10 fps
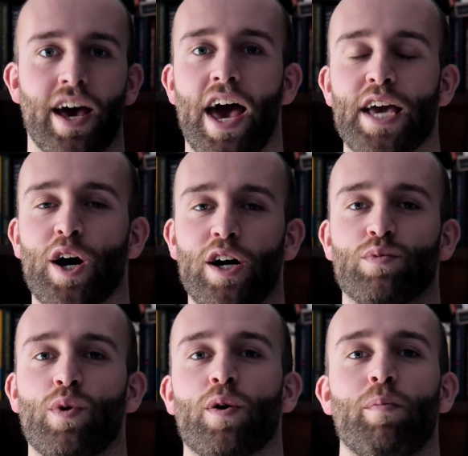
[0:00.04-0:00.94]
Hey
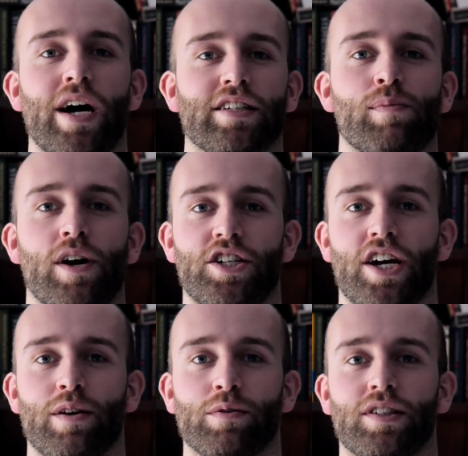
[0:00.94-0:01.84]
guys, welcome back to my
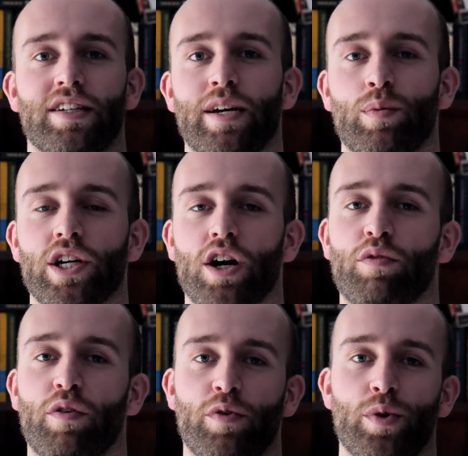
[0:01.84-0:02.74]
channel. Today we
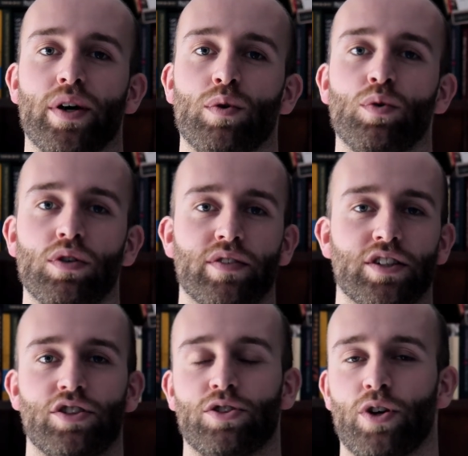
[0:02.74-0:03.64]
are reviewing All of
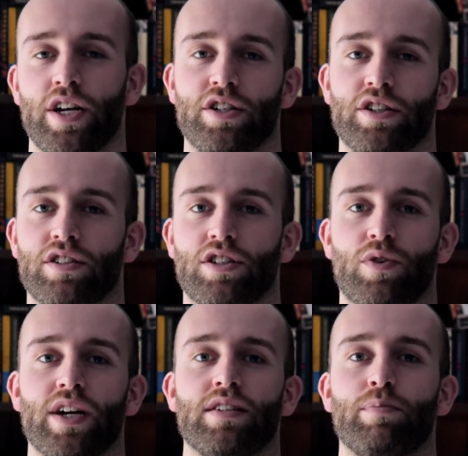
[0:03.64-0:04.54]
Us Strangers,
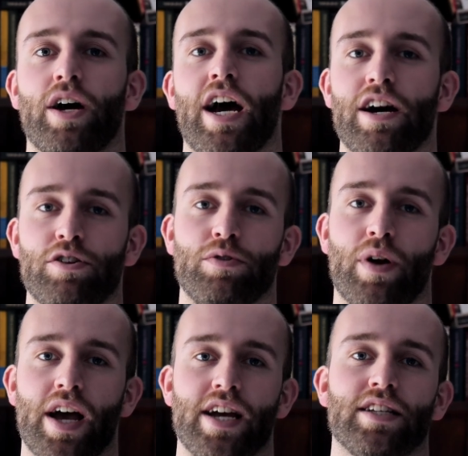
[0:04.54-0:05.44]
directed by Andrew
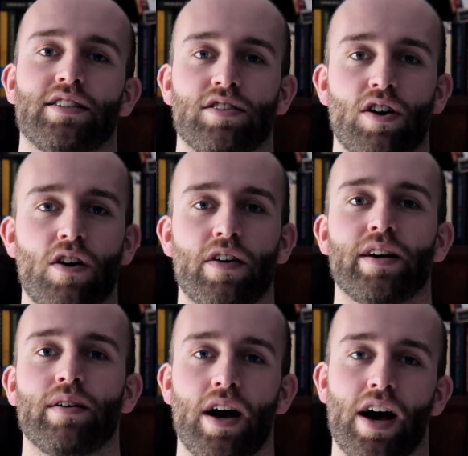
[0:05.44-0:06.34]
Hayes,
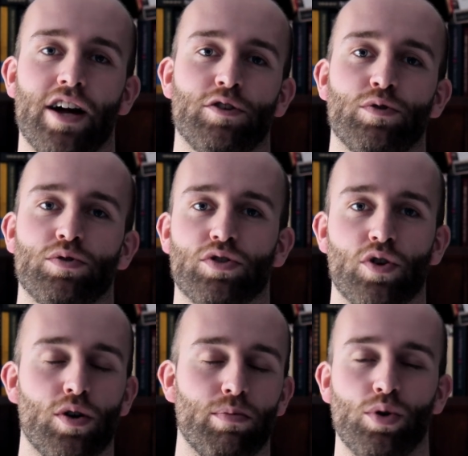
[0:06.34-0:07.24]
starring Andrew
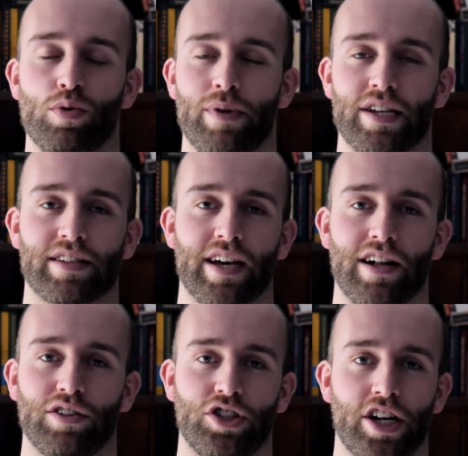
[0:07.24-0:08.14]
Scott, Paul
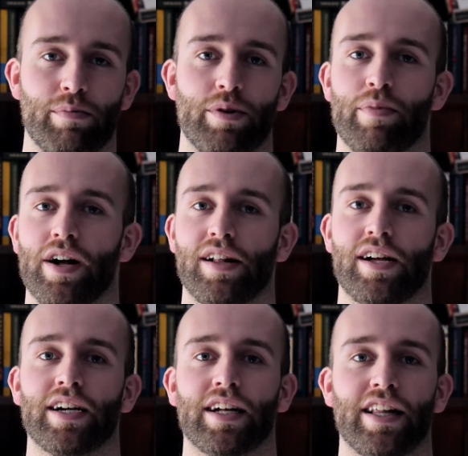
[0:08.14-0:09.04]
Mescal, Jamie Bell
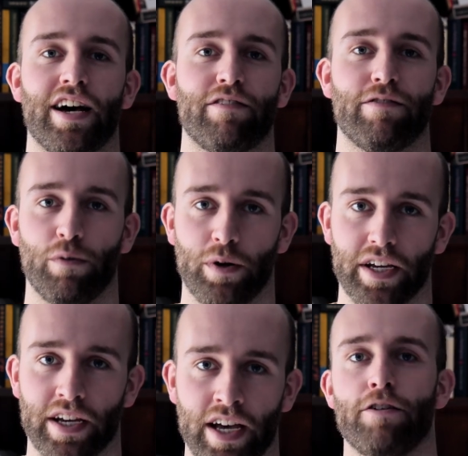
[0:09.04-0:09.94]
and Claire
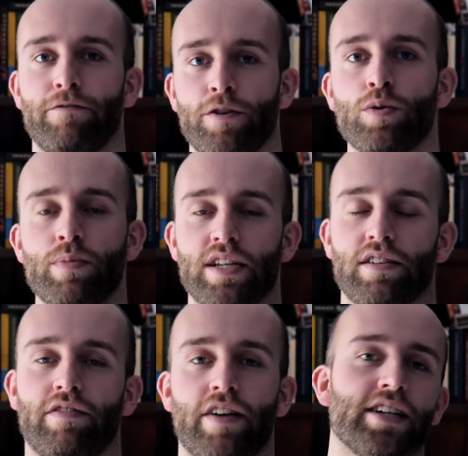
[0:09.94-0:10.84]
Foy. The film is
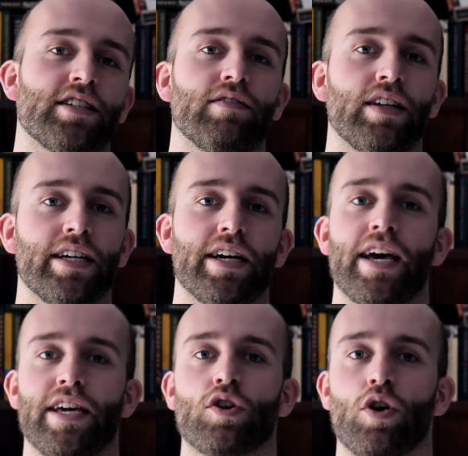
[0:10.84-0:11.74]
effectively
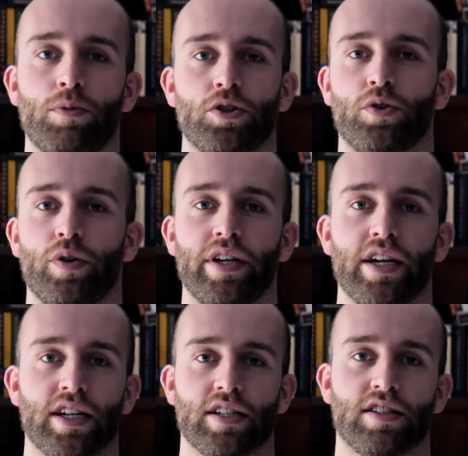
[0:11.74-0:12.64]
a commentary
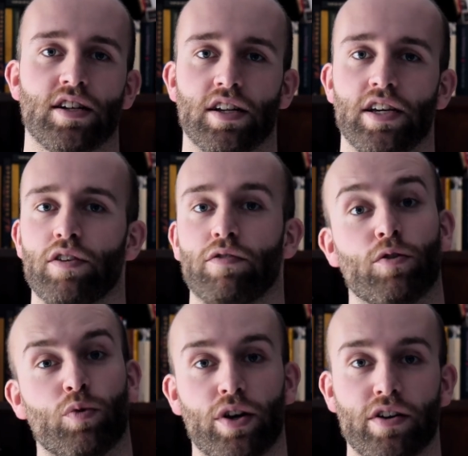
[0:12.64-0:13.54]
and a study of
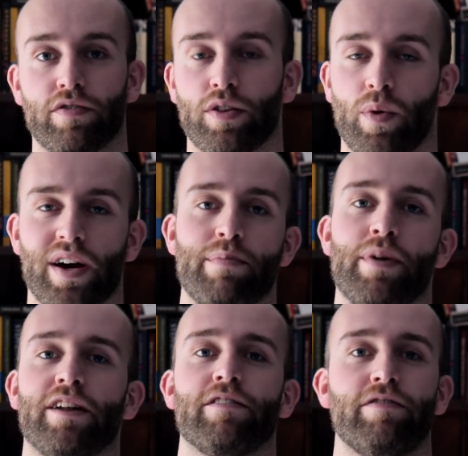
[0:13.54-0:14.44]
grief, the way it
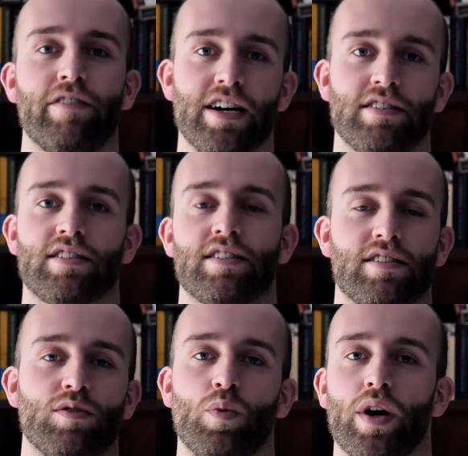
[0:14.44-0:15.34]

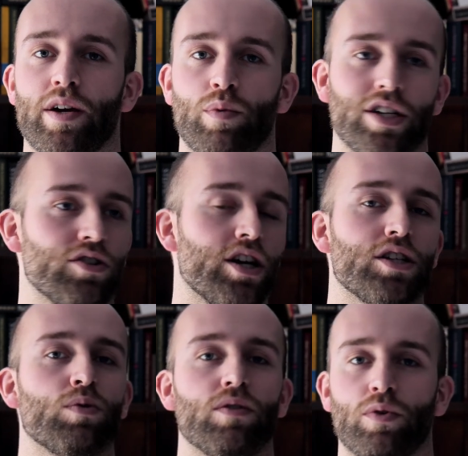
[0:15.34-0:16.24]
manifests, the way we try
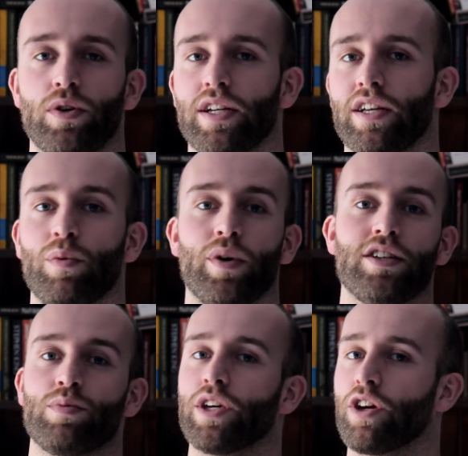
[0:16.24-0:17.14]
to avoid it, the
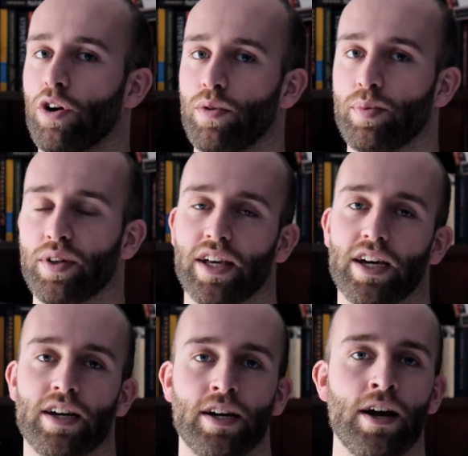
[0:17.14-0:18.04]
ways we cope with
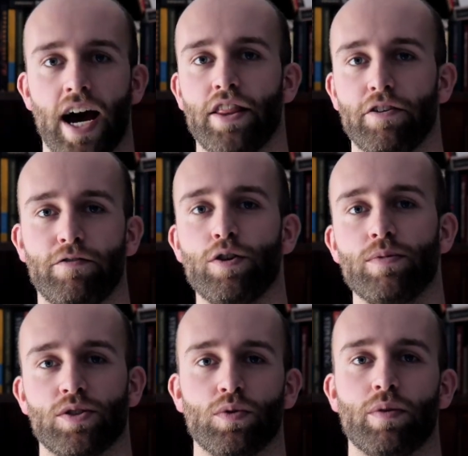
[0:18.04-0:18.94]
it. And the
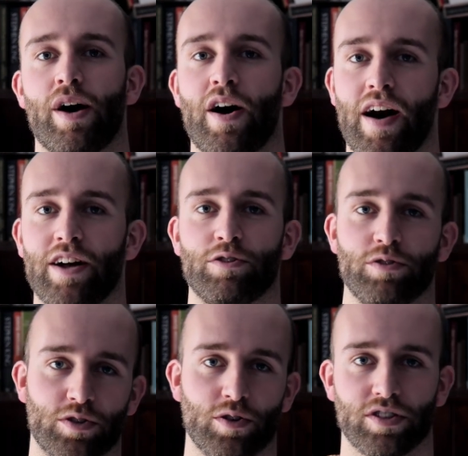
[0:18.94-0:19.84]
film is all about Andrew
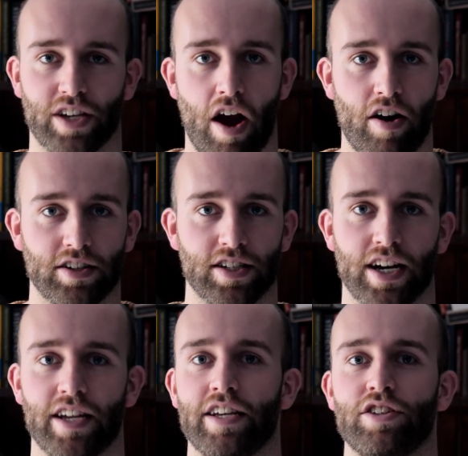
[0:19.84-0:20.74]
Scott's
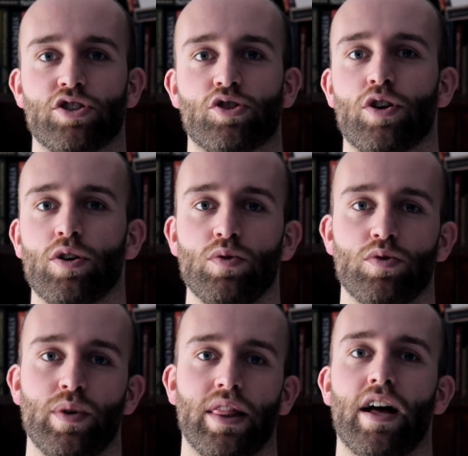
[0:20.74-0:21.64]
character and his
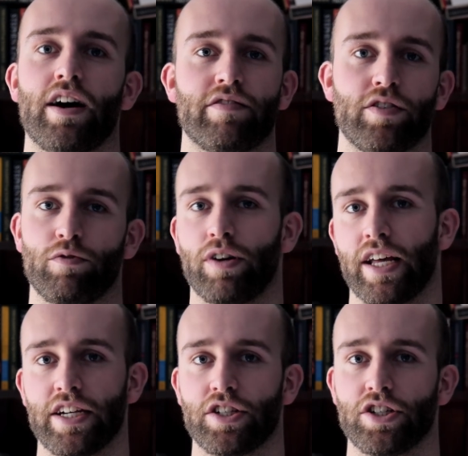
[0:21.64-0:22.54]
struggles with life and
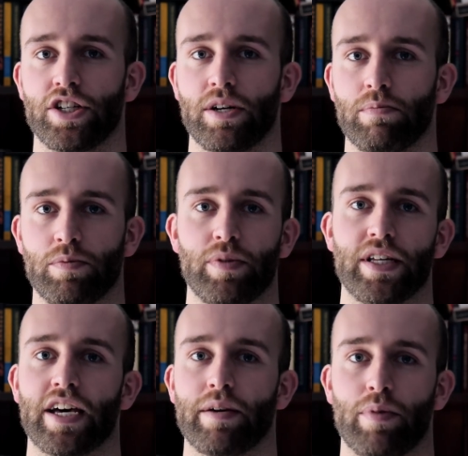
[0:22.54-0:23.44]
relationships,
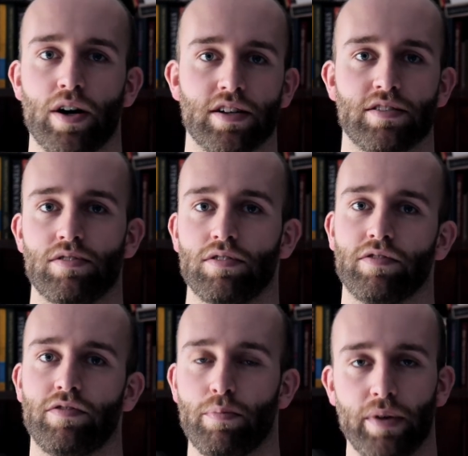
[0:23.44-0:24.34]
be they personal,
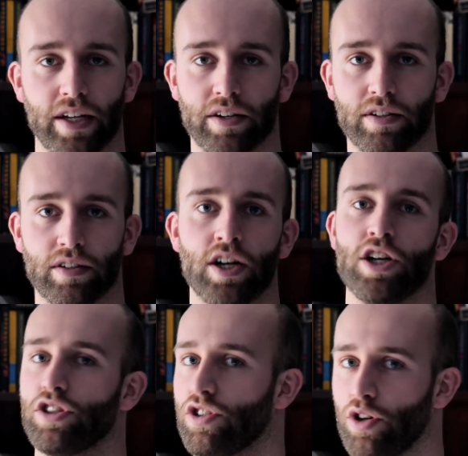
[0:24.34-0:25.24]
familial,
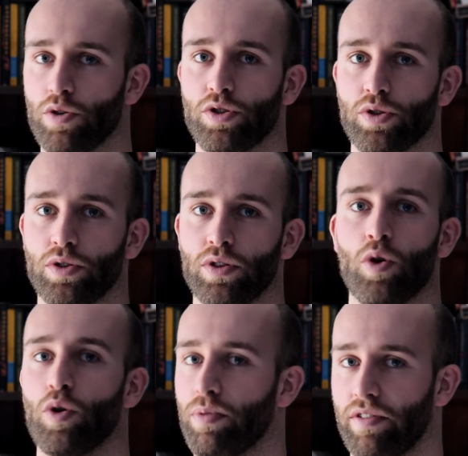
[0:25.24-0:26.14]
social,
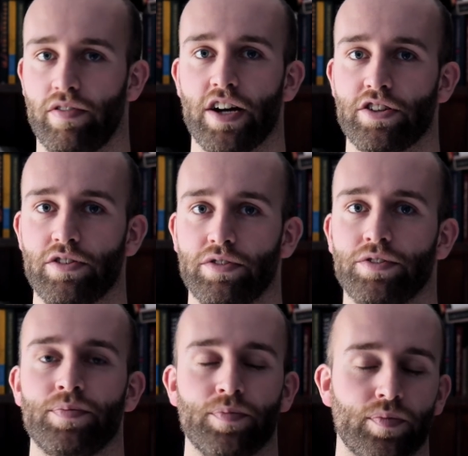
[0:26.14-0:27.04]
or professional.